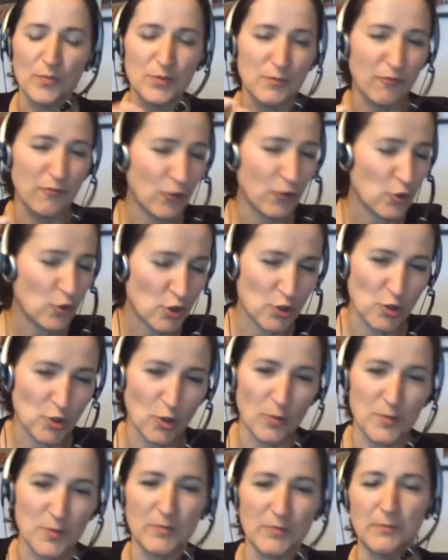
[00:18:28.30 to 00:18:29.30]
future
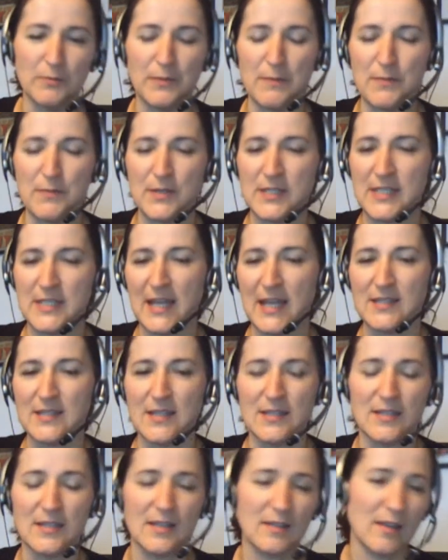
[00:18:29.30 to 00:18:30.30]
jobs will be protected,
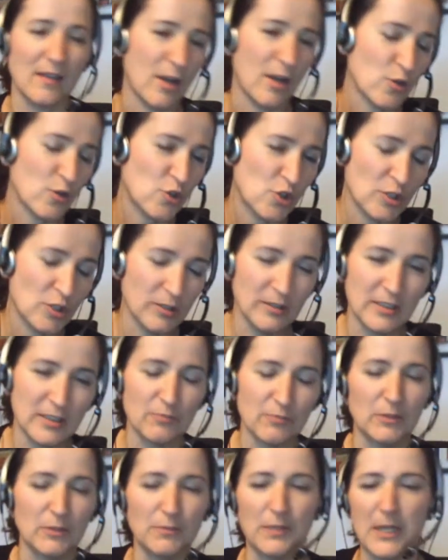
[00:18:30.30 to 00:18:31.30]
that our children
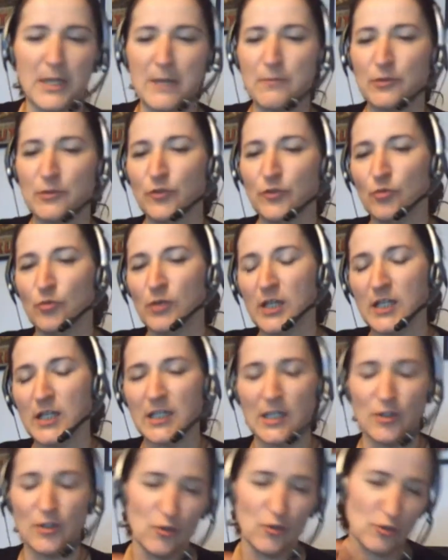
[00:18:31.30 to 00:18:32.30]
will be able to work
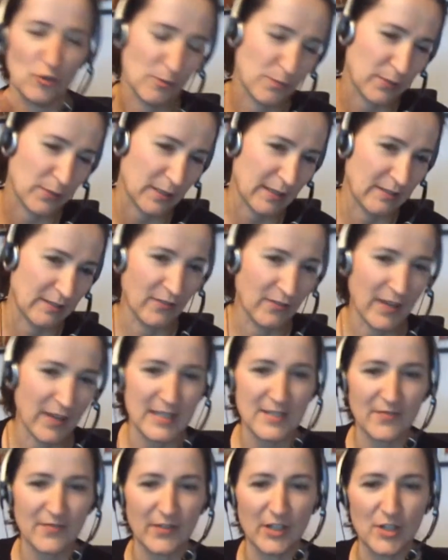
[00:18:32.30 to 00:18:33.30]
in Europe and vice
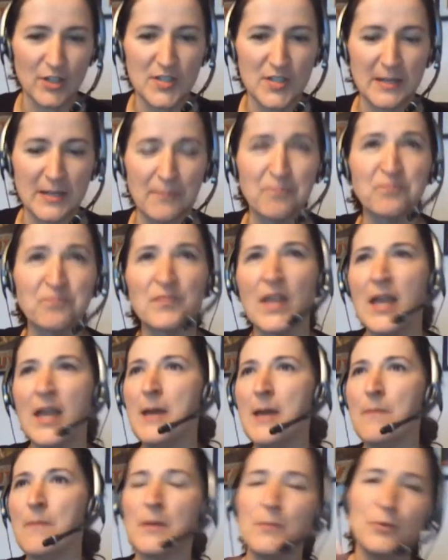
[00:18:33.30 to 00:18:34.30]
versa.
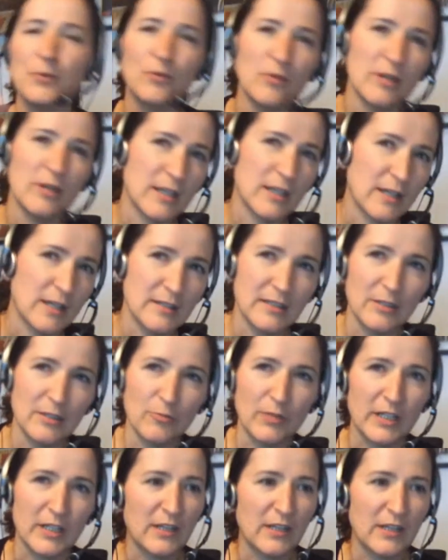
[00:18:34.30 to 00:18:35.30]
People who are currently
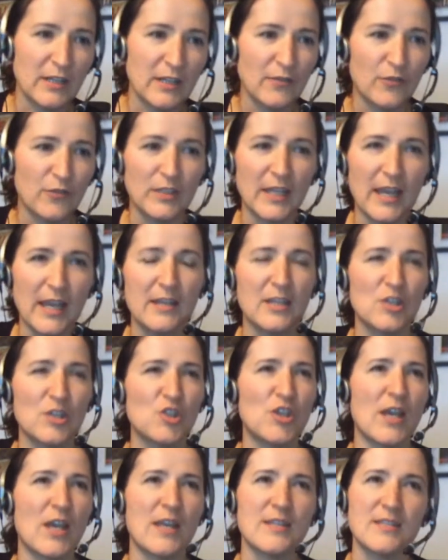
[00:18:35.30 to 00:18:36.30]
working for the
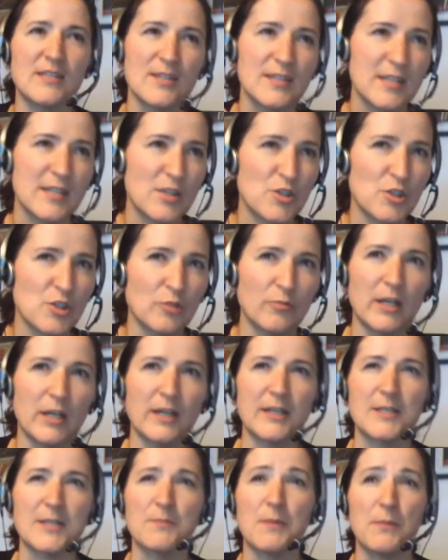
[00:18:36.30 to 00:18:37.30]
NHS, the essential
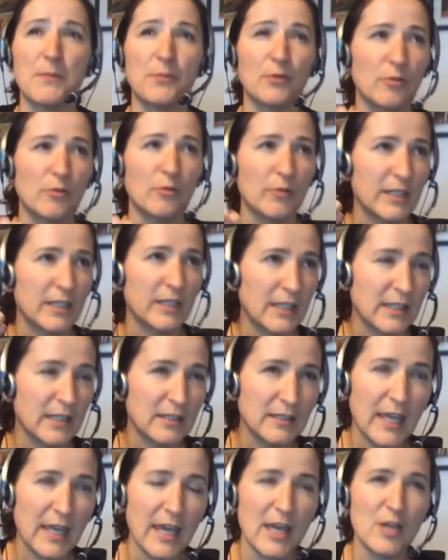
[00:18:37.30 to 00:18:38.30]
workers, people who are working in
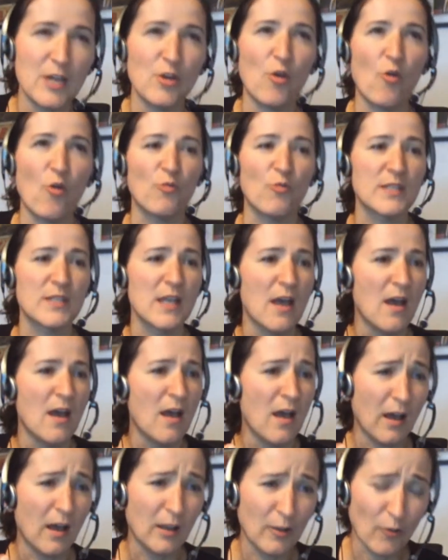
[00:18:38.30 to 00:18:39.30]
care homes
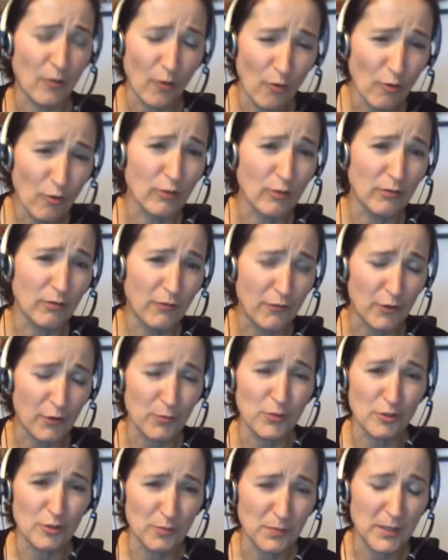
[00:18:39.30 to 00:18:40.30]
are all from
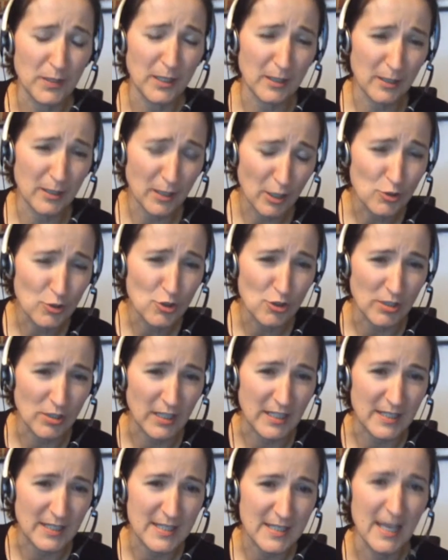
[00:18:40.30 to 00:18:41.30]
European
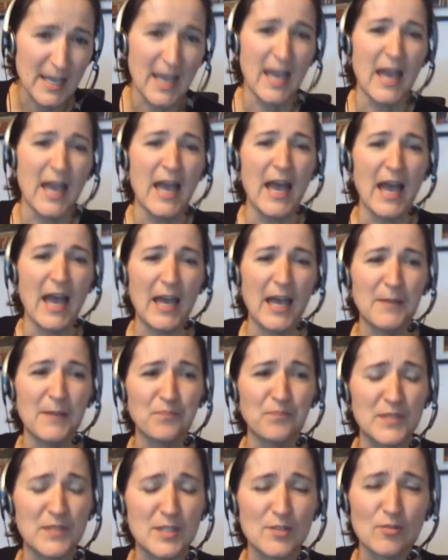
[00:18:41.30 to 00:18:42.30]
countries. Mm-hmm.
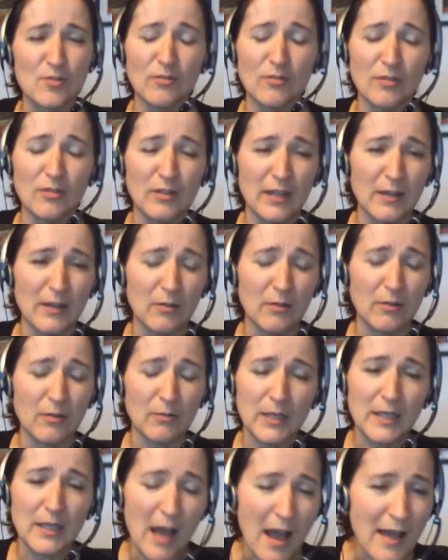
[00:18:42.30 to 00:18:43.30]
So we
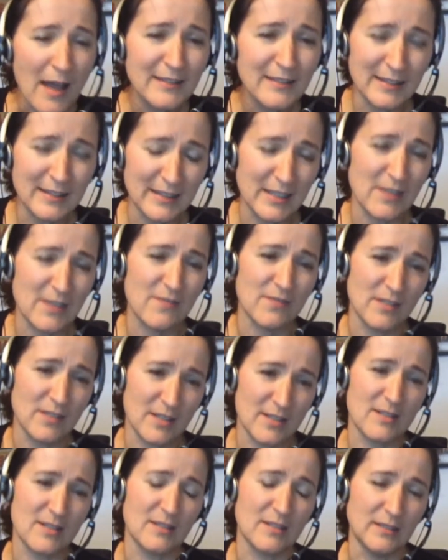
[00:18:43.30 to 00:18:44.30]
can't leave
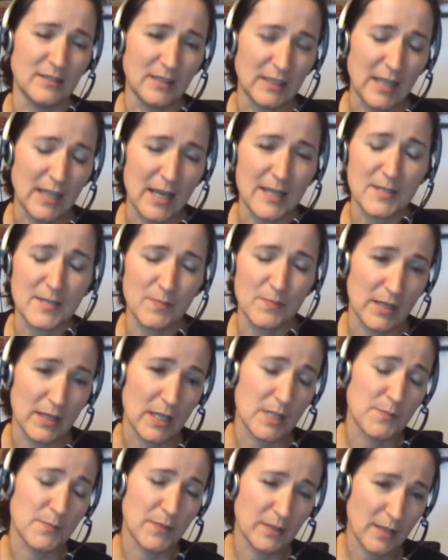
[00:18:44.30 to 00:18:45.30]
this till the last
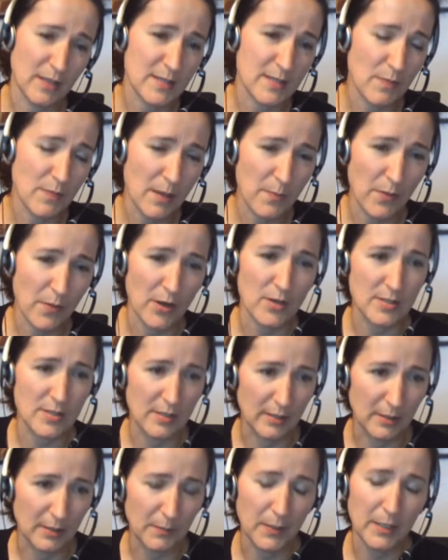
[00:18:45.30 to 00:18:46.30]
minute, but that's my personal
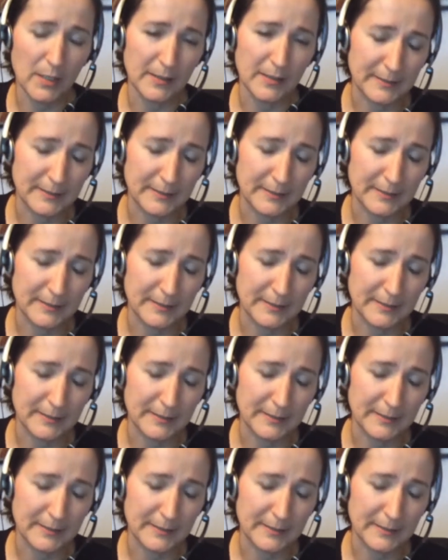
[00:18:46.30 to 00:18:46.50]
opinion.